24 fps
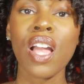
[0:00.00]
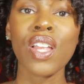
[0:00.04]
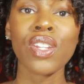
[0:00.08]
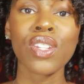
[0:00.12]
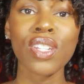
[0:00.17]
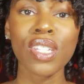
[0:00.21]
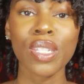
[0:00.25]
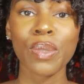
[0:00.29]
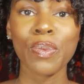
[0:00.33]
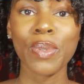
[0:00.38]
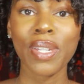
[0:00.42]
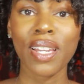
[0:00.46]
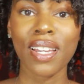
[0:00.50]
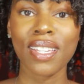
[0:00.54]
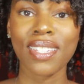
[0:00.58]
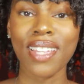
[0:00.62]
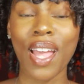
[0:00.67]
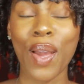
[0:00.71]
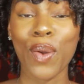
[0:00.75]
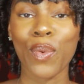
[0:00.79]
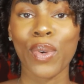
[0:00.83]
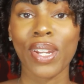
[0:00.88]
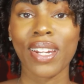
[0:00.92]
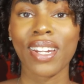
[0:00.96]
just because
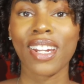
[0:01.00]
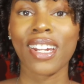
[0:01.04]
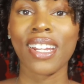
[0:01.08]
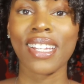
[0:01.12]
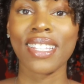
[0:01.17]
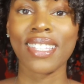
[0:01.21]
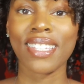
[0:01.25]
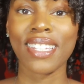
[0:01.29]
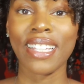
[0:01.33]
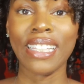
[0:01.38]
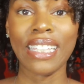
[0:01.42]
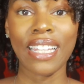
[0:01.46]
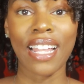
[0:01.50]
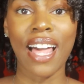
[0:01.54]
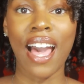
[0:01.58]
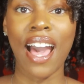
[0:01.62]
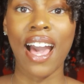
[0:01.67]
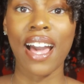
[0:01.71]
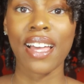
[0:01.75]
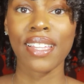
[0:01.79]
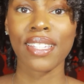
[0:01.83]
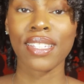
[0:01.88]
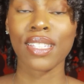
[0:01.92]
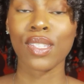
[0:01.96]
I wanted it to
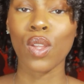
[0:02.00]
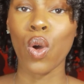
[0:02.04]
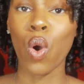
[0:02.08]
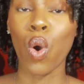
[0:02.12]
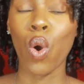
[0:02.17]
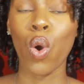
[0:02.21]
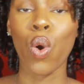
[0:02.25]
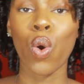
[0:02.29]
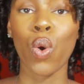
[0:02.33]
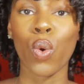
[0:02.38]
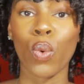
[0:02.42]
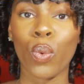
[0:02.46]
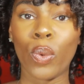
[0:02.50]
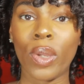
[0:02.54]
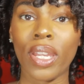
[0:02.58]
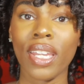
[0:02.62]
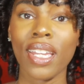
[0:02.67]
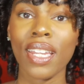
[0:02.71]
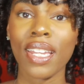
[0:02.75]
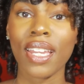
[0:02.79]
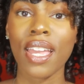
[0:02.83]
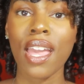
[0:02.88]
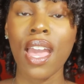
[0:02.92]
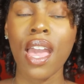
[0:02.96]
last the whole
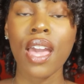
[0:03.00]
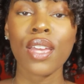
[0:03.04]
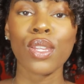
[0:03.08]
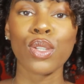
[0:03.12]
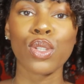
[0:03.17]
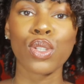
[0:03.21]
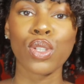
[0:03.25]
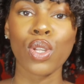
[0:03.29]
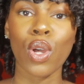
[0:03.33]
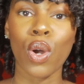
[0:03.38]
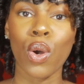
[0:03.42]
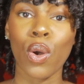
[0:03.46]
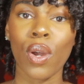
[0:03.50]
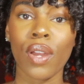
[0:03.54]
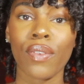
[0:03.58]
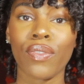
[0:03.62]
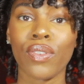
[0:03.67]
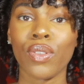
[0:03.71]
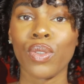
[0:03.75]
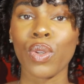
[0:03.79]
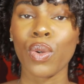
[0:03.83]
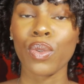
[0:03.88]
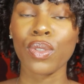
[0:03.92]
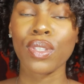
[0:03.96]
week. So if
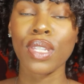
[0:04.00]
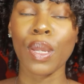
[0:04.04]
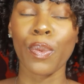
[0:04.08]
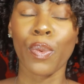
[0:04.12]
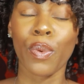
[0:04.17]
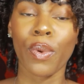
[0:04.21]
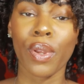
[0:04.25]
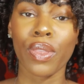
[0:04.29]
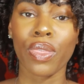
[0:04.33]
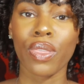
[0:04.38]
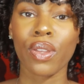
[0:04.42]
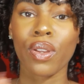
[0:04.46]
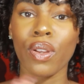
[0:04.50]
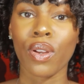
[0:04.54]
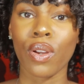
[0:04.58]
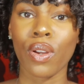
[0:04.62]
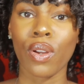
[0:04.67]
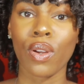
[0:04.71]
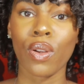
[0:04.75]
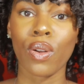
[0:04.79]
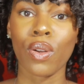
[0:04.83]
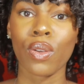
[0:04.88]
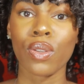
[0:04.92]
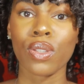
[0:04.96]
you don't separate the
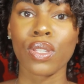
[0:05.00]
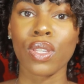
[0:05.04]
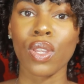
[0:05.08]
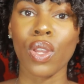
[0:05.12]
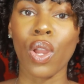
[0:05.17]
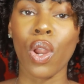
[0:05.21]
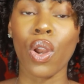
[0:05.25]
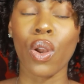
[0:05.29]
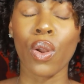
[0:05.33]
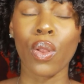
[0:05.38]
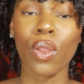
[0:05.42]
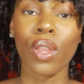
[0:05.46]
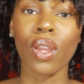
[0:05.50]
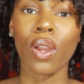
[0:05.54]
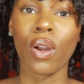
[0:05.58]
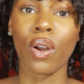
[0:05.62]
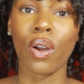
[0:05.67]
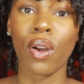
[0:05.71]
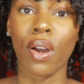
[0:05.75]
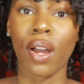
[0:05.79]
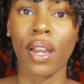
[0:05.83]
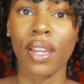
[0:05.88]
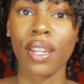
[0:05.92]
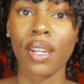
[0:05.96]
curls early
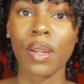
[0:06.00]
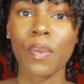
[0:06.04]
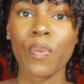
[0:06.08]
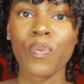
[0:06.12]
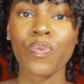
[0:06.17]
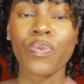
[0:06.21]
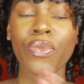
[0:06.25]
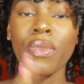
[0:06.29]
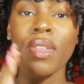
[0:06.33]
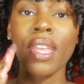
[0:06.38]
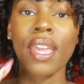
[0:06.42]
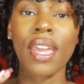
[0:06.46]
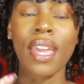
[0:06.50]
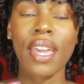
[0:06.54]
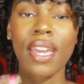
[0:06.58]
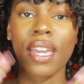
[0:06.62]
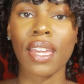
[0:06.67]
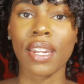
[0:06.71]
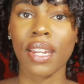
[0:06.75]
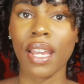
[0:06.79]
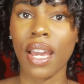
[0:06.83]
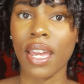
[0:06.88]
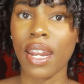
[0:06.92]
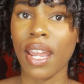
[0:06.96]
on
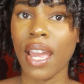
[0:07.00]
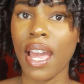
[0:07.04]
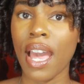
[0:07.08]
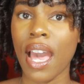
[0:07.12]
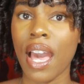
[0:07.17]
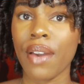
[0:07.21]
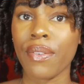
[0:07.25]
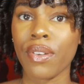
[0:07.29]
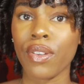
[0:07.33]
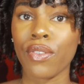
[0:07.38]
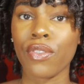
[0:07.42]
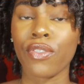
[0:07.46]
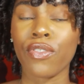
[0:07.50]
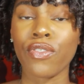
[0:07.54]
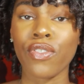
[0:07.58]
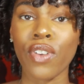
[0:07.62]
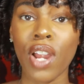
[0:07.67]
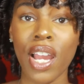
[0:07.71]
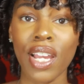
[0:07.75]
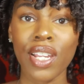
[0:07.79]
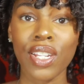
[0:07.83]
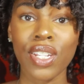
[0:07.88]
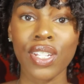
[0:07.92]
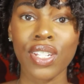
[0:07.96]
and kind of have it
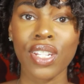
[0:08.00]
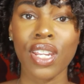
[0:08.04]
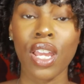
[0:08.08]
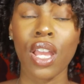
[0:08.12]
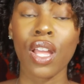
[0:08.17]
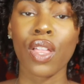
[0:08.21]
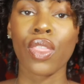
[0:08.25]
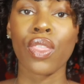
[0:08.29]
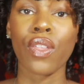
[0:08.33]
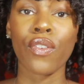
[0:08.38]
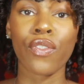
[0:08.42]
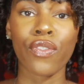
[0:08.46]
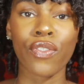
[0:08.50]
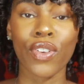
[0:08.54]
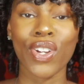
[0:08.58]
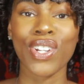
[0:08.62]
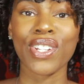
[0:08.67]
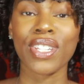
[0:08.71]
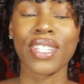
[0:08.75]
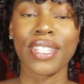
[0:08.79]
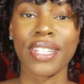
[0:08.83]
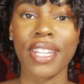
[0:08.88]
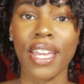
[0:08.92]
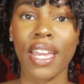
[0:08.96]
fresh the
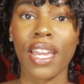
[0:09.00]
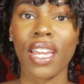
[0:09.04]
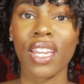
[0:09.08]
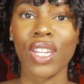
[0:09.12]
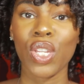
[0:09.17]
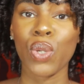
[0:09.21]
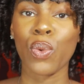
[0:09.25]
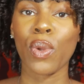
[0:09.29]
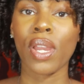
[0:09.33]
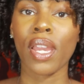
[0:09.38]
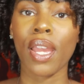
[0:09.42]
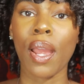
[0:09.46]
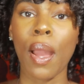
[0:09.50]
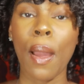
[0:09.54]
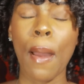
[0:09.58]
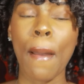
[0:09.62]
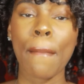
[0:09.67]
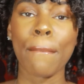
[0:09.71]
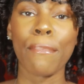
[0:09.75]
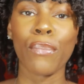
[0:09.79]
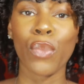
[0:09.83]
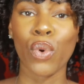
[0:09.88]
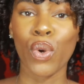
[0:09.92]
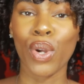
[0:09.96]
first day, you get
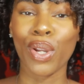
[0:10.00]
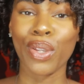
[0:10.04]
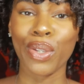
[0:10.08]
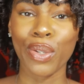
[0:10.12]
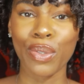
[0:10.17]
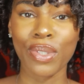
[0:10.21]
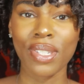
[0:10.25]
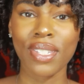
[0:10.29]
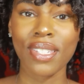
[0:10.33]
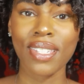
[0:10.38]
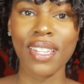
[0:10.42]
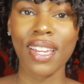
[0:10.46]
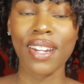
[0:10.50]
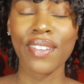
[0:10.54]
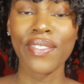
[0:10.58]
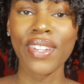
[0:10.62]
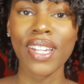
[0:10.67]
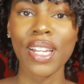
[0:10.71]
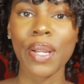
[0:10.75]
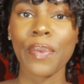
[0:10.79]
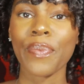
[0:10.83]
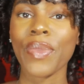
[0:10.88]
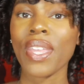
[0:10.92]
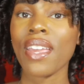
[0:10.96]
more uses out of it.
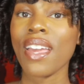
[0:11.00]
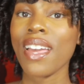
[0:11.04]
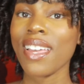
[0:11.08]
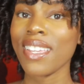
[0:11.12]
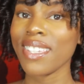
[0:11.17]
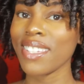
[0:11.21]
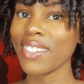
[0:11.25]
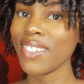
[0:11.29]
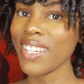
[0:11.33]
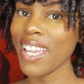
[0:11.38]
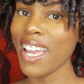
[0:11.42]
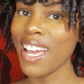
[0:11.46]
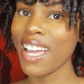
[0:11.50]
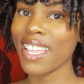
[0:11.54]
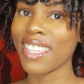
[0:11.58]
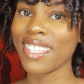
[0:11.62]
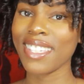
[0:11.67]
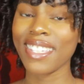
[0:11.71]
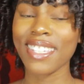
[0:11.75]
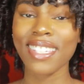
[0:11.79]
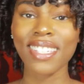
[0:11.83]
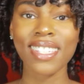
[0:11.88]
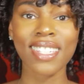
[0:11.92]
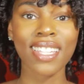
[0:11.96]
So yeah,
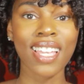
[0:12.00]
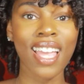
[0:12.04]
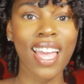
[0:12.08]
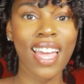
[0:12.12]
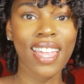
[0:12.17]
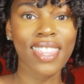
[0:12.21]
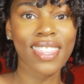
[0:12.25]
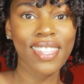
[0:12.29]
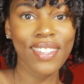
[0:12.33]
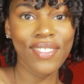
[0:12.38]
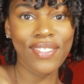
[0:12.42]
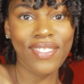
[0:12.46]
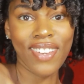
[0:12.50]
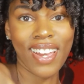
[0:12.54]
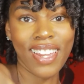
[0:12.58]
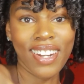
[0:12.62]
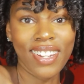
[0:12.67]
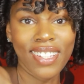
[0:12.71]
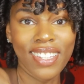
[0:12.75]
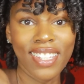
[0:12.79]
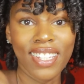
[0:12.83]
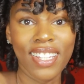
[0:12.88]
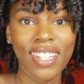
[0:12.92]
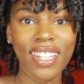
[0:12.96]
this is the
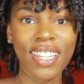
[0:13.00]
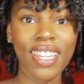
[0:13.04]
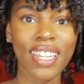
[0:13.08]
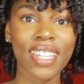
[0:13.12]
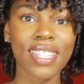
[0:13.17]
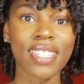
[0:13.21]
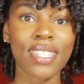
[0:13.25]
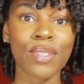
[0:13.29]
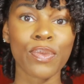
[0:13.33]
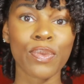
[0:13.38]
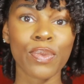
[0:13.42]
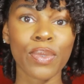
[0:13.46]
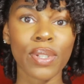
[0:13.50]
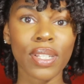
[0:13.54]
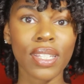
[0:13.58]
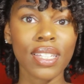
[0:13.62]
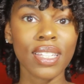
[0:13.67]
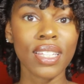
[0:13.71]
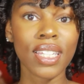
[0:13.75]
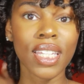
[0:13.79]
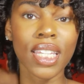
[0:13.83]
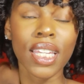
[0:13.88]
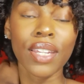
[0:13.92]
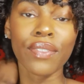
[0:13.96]
final look. It's
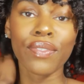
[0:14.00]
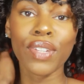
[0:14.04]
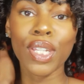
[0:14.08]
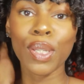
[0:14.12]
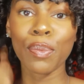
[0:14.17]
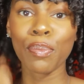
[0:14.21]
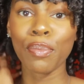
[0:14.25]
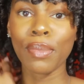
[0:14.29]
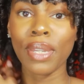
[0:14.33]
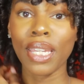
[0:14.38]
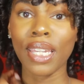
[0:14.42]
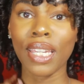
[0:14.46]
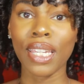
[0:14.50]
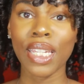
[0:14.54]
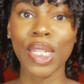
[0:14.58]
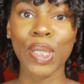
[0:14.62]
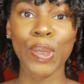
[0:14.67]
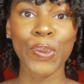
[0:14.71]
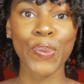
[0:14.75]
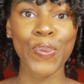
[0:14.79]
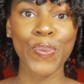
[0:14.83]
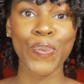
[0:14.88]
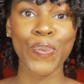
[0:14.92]
really giving me,